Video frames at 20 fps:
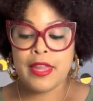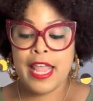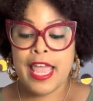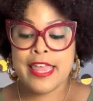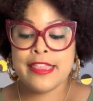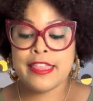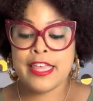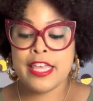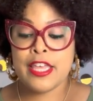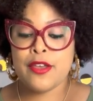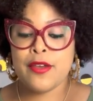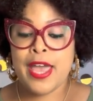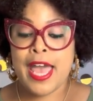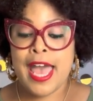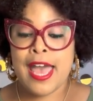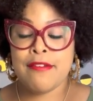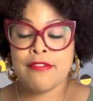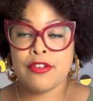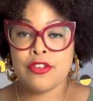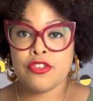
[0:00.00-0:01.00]
And then you
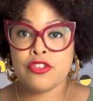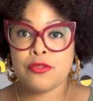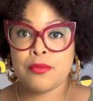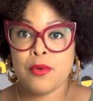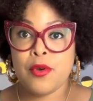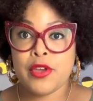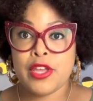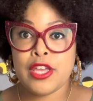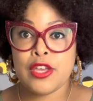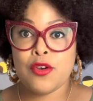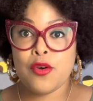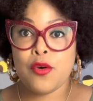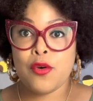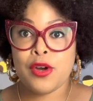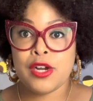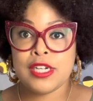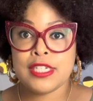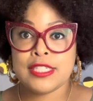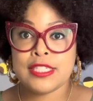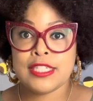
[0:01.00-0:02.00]
have your smoky
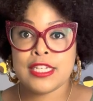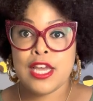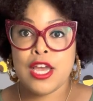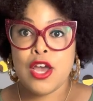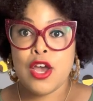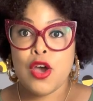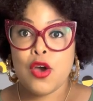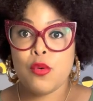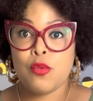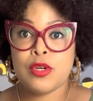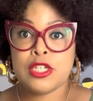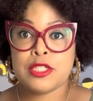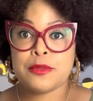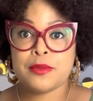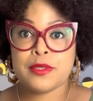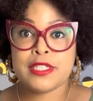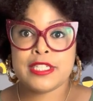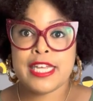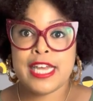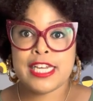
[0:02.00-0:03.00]
quartz, which
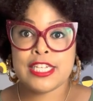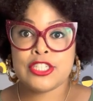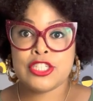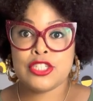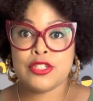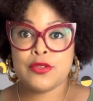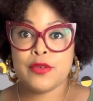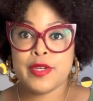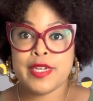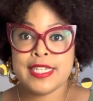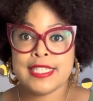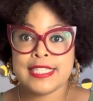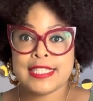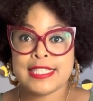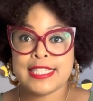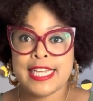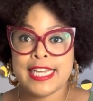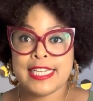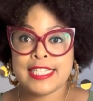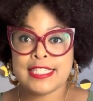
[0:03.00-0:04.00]
protects you against
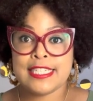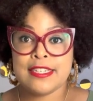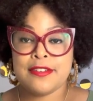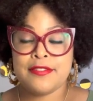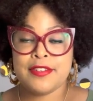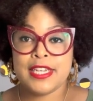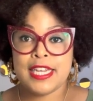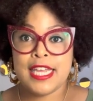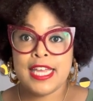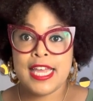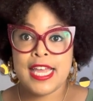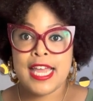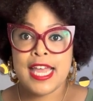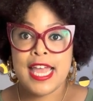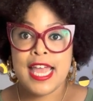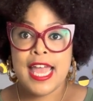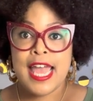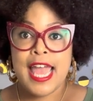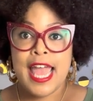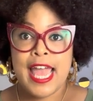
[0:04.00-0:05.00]
negativity
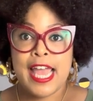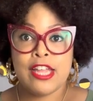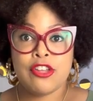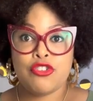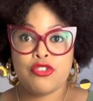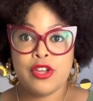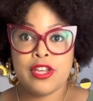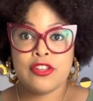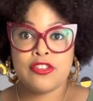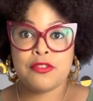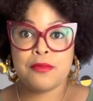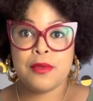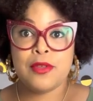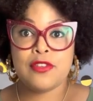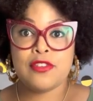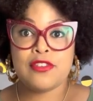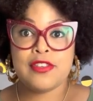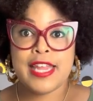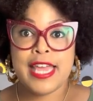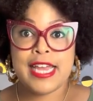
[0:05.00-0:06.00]
and
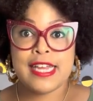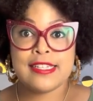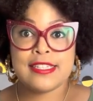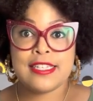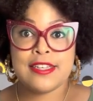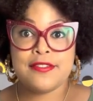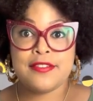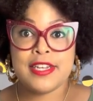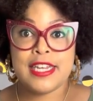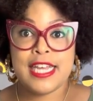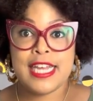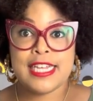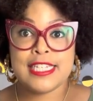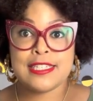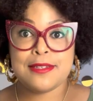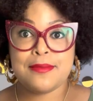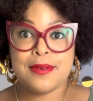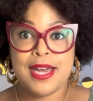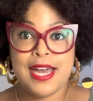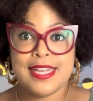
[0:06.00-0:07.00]
transmutes negativity
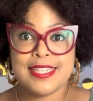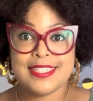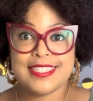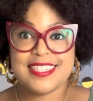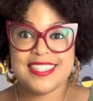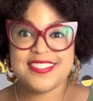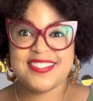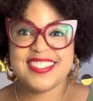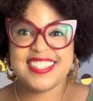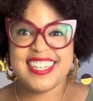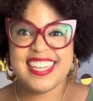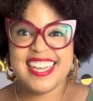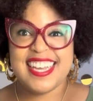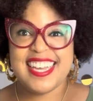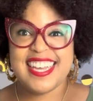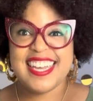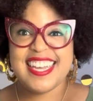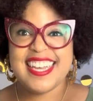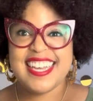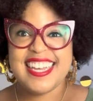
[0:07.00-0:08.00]
into positivity.
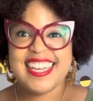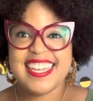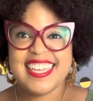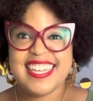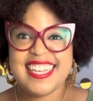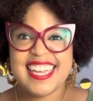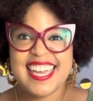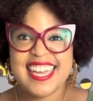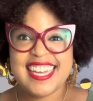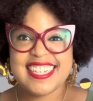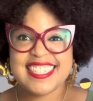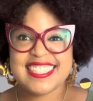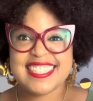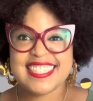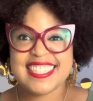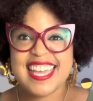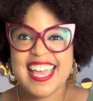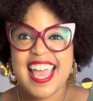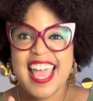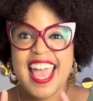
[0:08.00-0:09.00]
Yes.
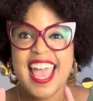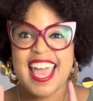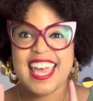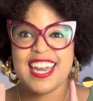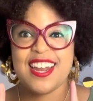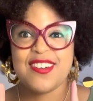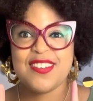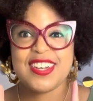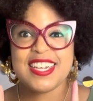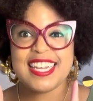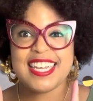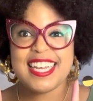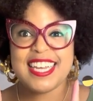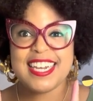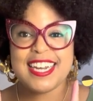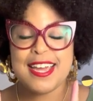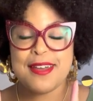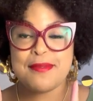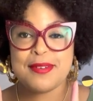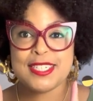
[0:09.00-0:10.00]
And I'm going to
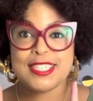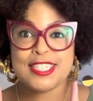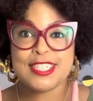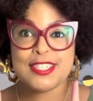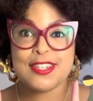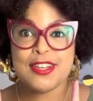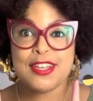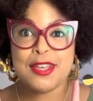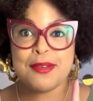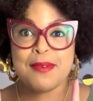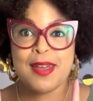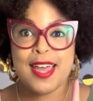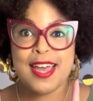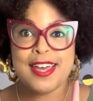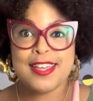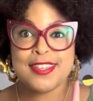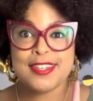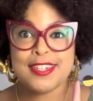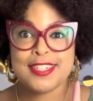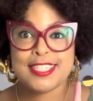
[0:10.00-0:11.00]
get up and show you my
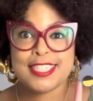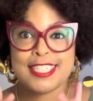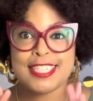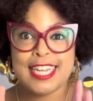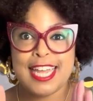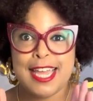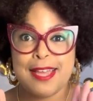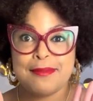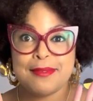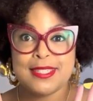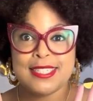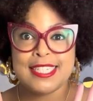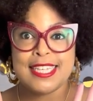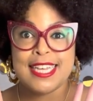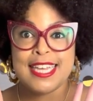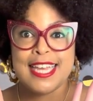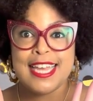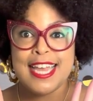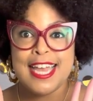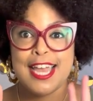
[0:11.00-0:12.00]
other shaped
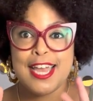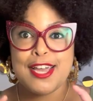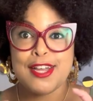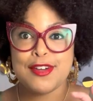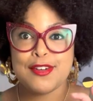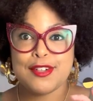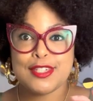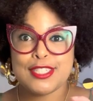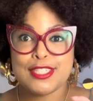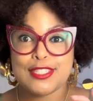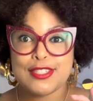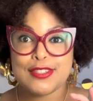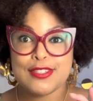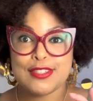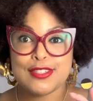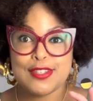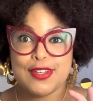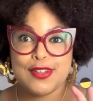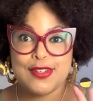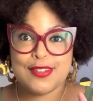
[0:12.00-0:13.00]
crystal
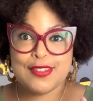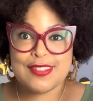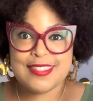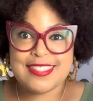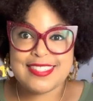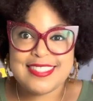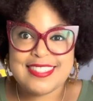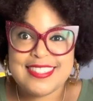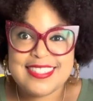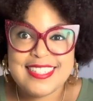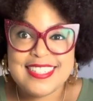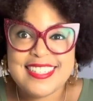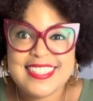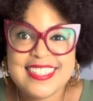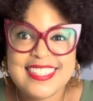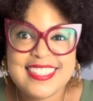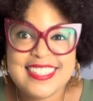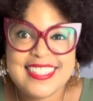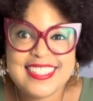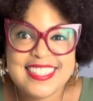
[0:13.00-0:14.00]
skulls.
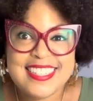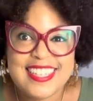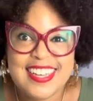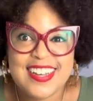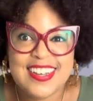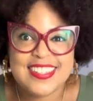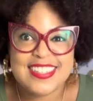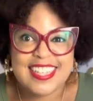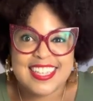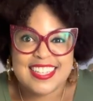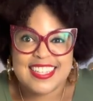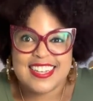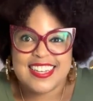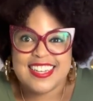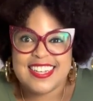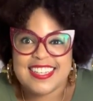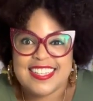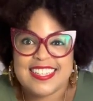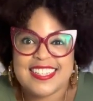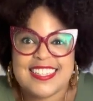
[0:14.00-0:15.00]
Oh my
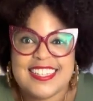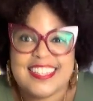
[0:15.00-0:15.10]
God.